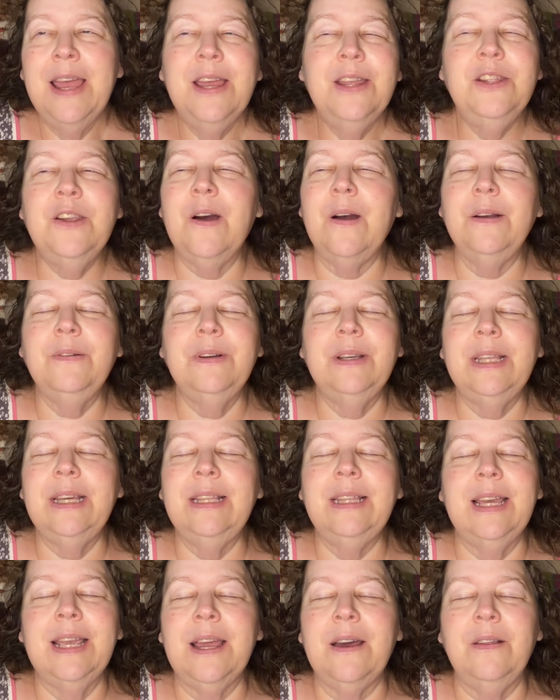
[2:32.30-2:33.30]
No, I really
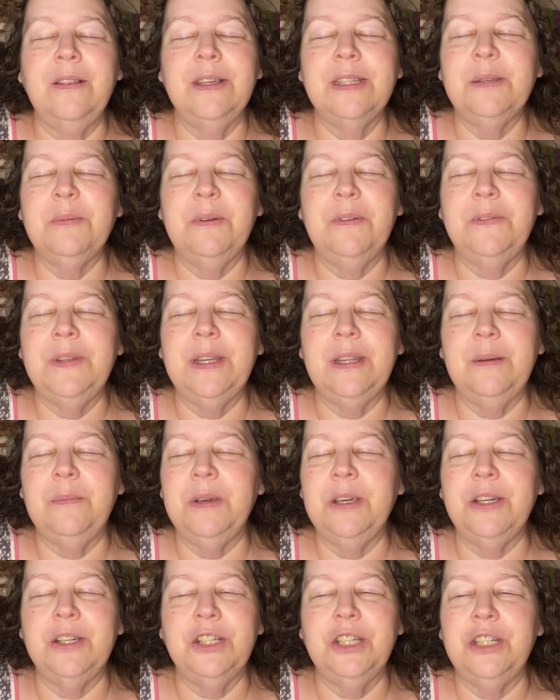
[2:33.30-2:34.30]
like how Elizabeth did it
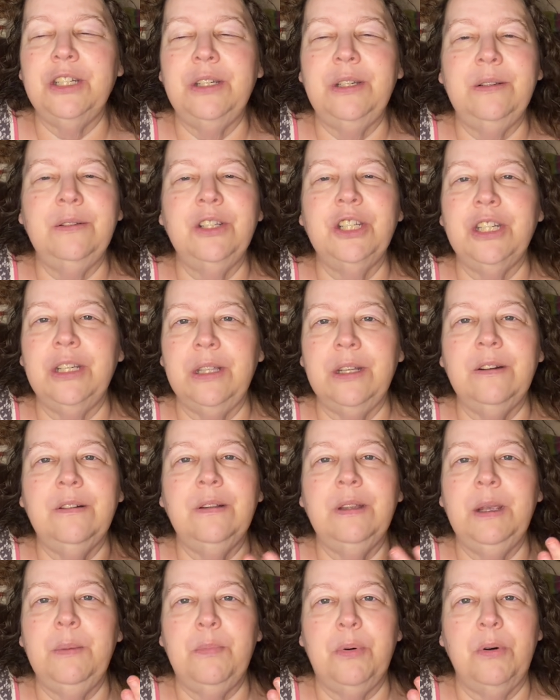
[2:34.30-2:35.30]
because she
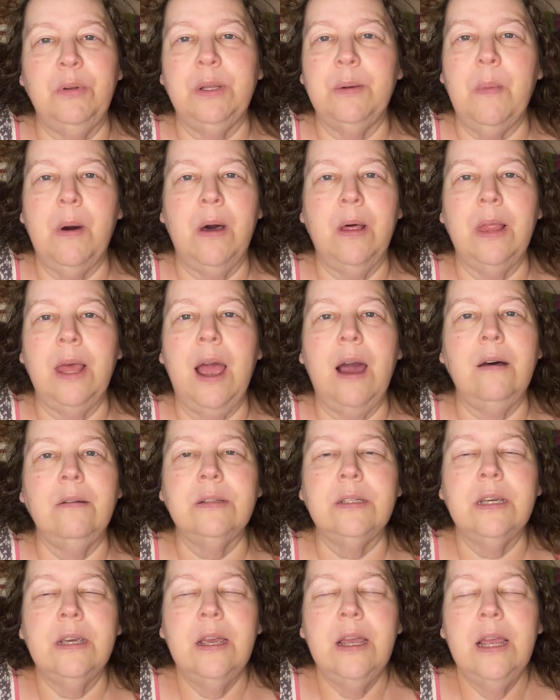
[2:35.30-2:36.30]
literally pulled them all
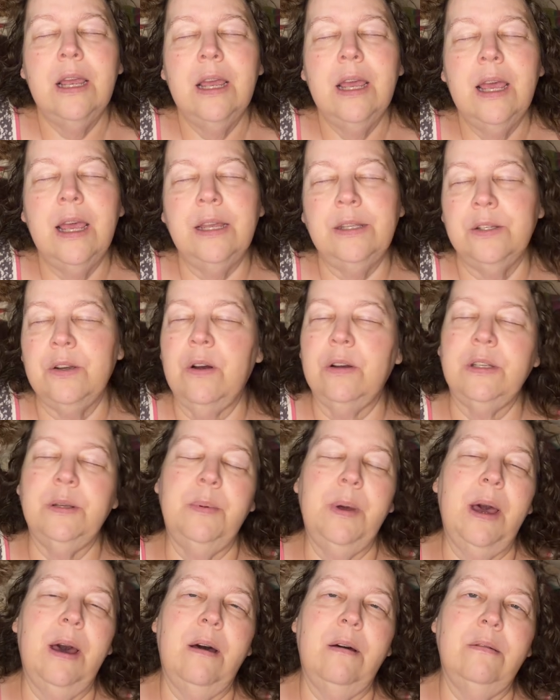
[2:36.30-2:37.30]
out and talked
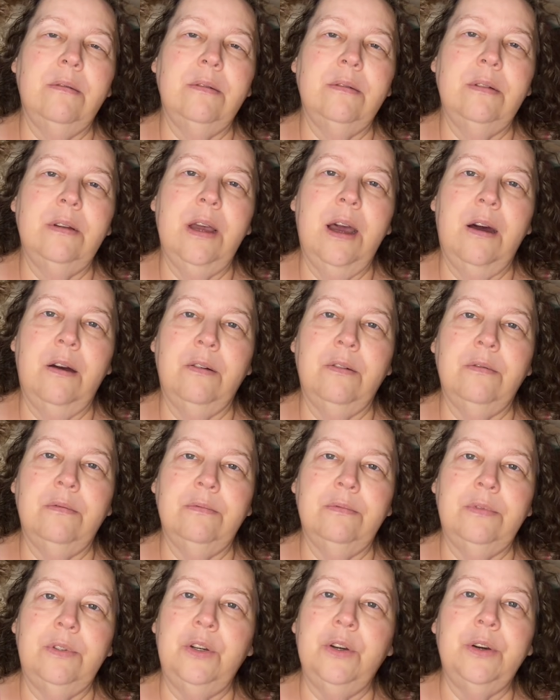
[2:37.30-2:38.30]
about how
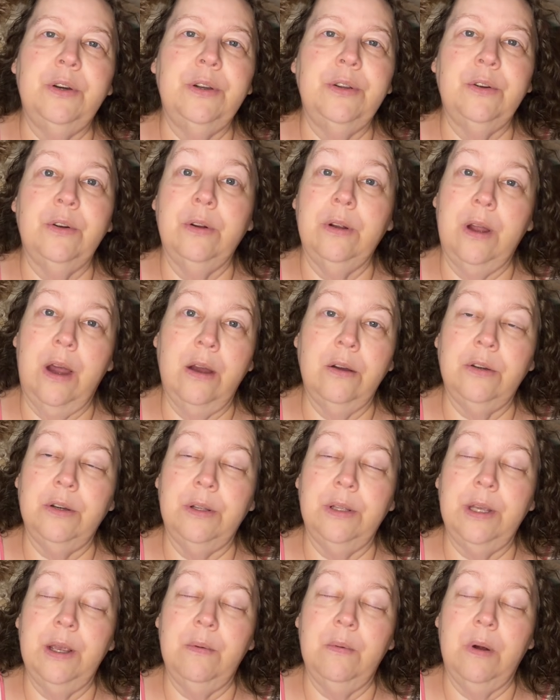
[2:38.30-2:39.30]
good or not
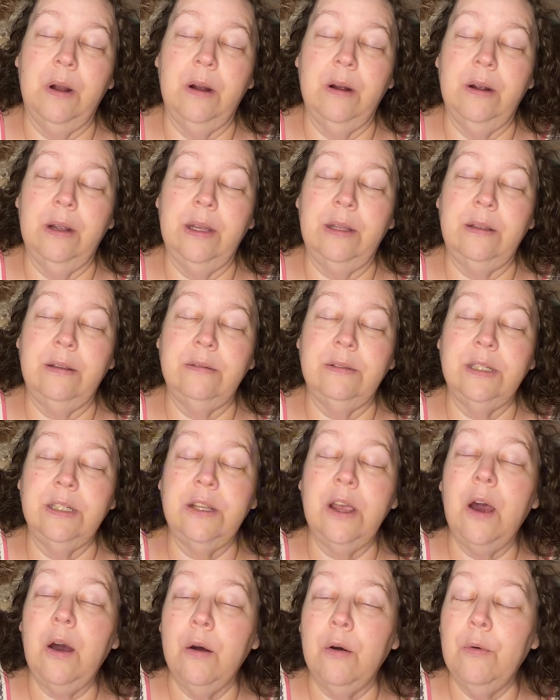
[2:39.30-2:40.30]
good they were. And
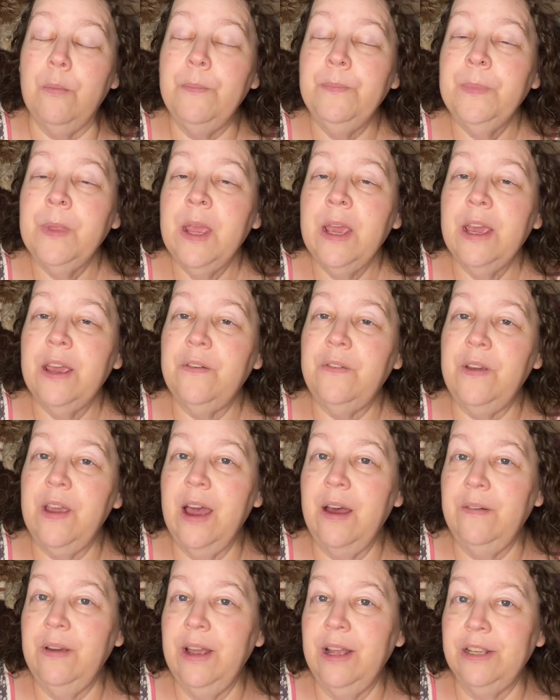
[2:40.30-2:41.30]
so if you
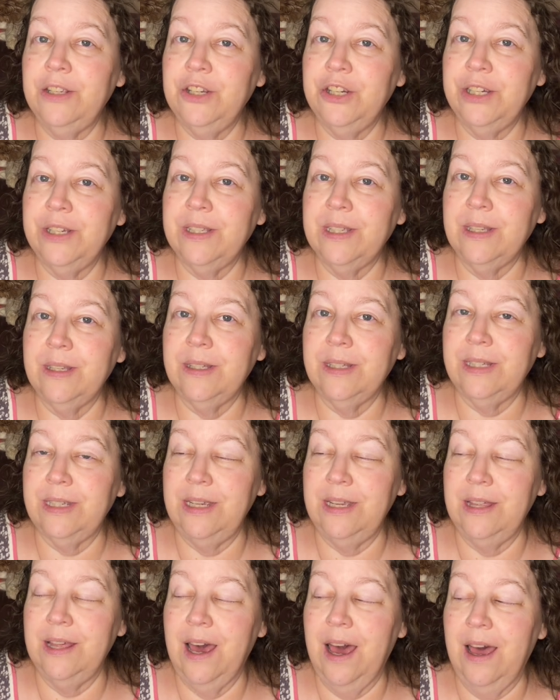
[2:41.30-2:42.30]
haven't had a chance to
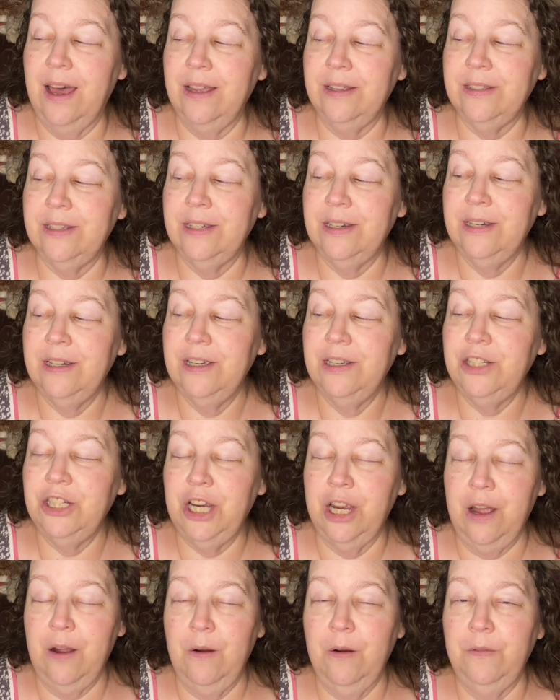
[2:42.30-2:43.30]
see that,
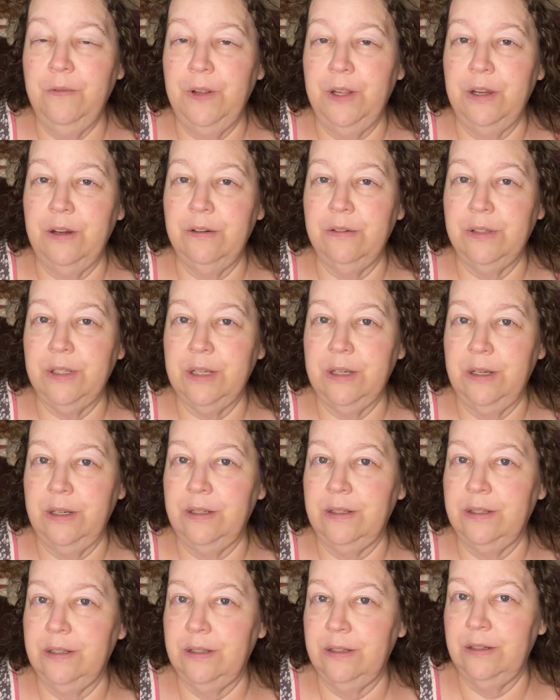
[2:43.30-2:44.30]
check out her videos
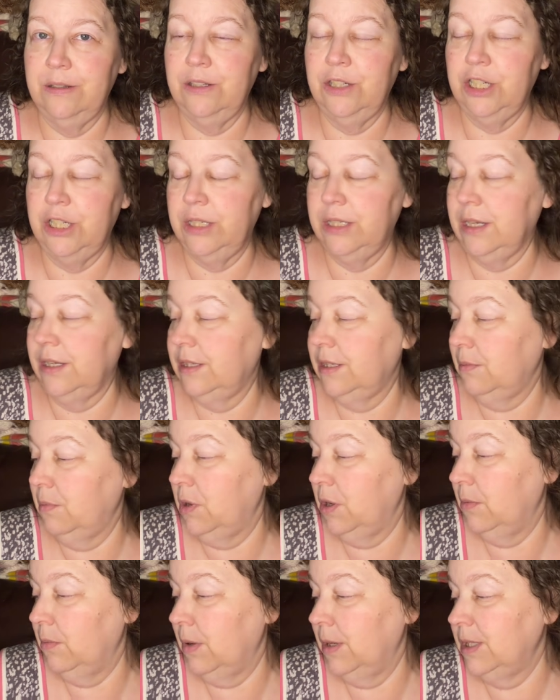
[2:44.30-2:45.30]
because she's done some
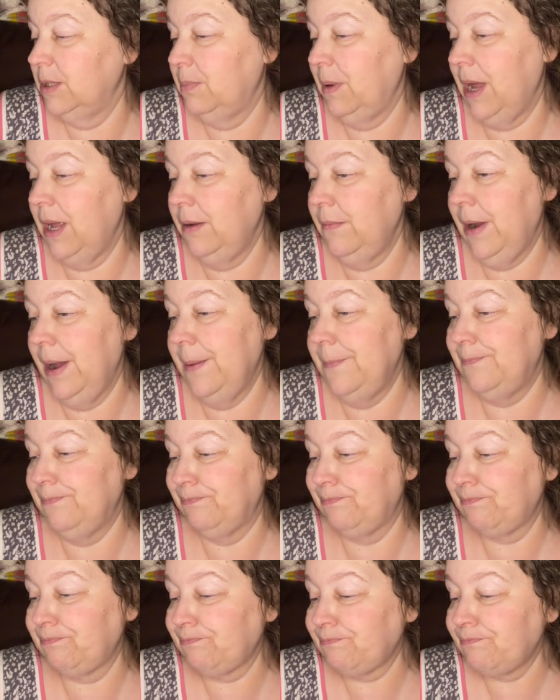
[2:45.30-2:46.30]
good ones. But anyway,
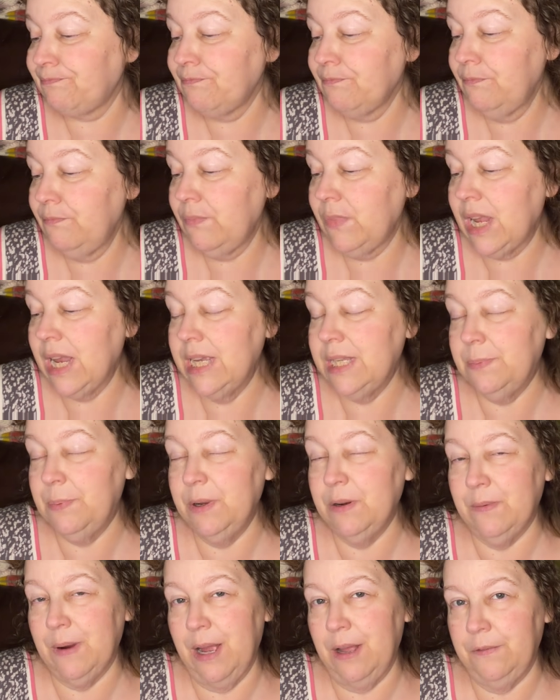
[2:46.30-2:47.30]
it's been
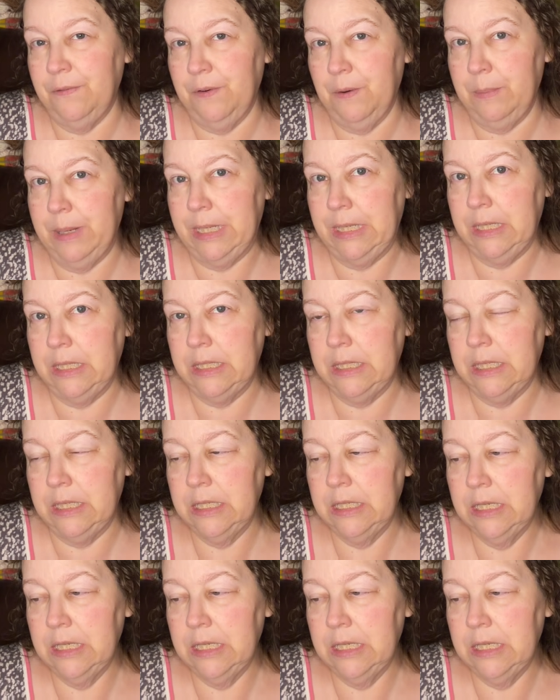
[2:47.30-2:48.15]
around for a minute.